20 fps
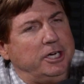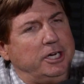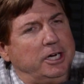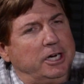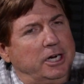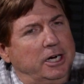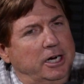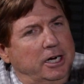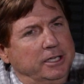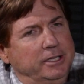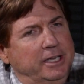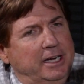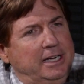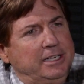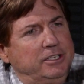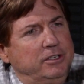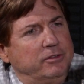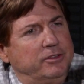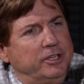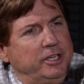that
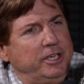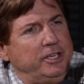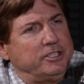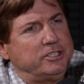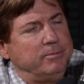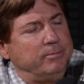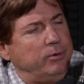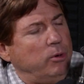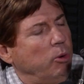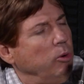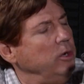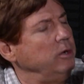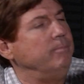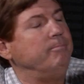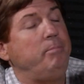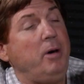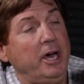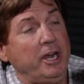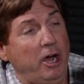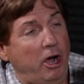I do think is
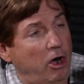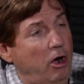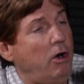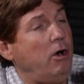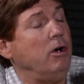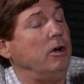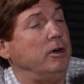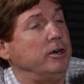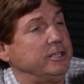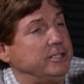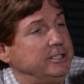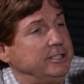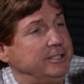important, but hard.